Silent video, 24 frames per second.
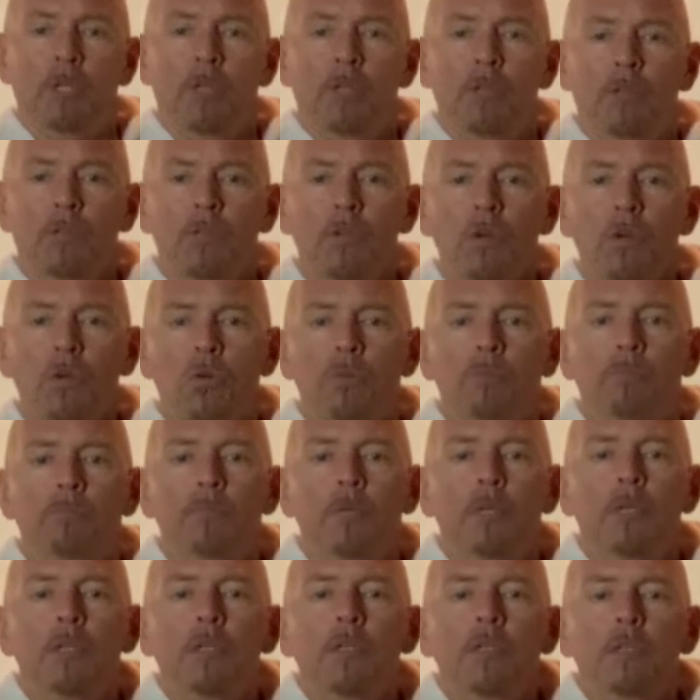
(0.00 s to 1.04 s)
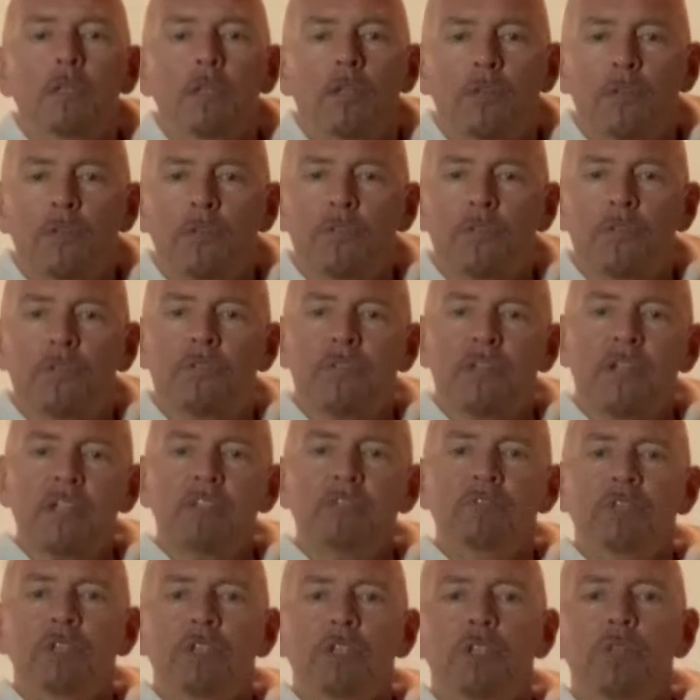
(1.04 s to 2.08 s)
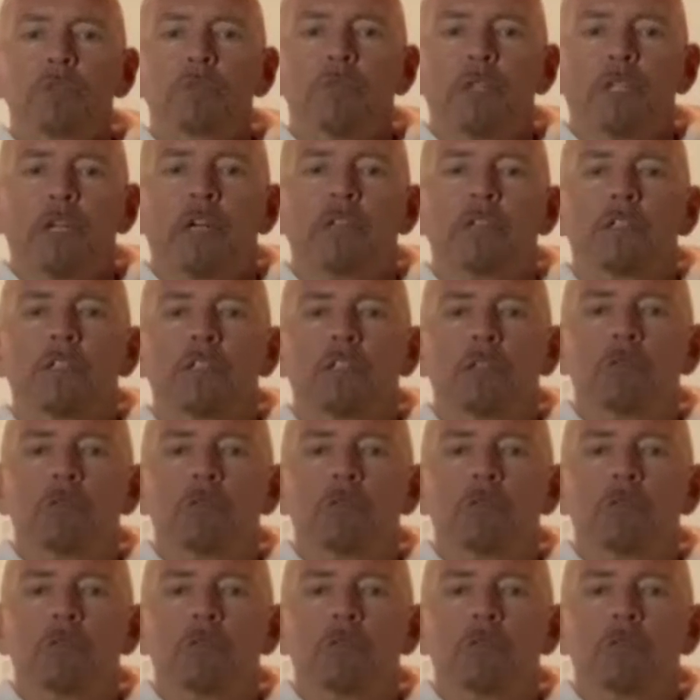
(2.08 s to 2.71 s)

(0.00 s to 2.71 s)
So, this is the second video regarding